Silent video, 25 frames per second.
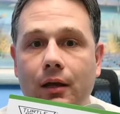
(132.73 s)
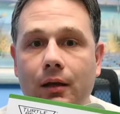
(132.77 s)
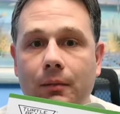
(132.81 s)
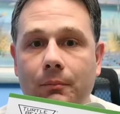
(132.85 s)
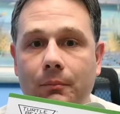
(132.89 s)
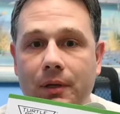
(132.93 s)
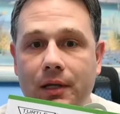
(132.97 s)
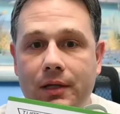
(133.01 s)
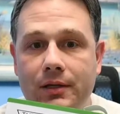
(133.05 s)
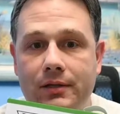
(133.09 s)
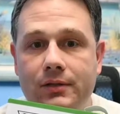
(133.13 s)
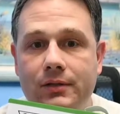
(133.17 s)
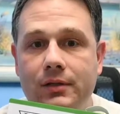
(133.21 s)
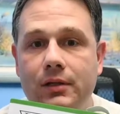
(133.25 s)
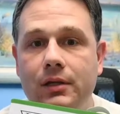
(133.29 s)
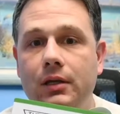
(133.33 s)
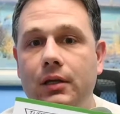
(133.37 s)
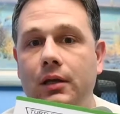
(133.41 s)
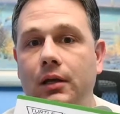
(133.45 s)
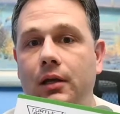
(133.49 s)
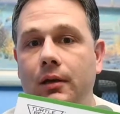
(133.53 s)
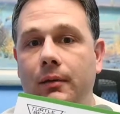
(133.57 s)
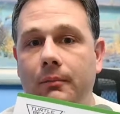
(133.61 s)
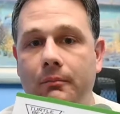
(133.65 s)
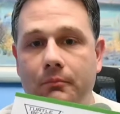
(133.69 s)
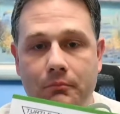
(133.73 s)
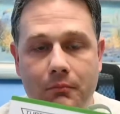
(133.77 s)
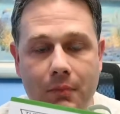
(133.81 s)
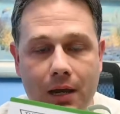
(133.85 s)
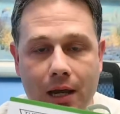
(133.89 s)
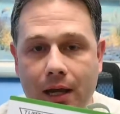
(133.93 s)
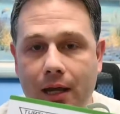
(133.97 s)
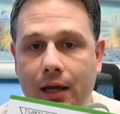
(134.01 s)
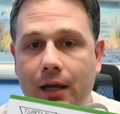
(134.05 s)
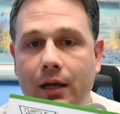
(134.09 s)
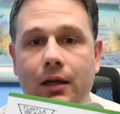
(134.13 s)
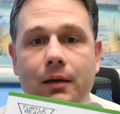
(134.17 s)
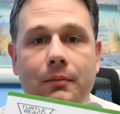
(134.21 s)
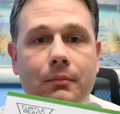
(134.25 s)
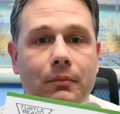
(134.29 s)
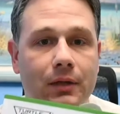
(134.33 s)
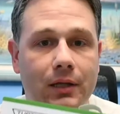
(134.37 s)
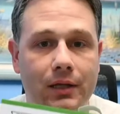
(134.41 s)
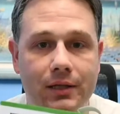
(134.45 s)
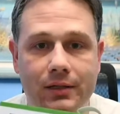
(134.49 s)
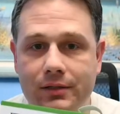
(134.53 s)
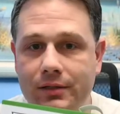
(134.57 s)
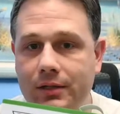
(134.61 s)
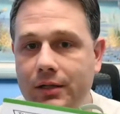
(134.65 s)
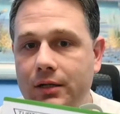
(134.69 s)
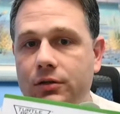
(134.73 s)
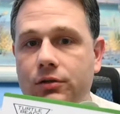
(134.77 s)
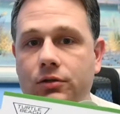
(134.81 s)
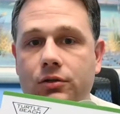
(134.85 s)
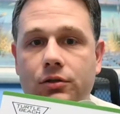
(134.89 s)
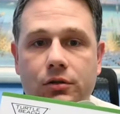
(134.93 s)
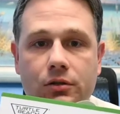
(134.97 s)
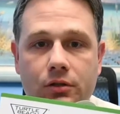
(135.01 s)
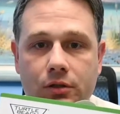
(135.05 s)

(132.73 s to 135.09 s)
PC, Mac, PlayStation,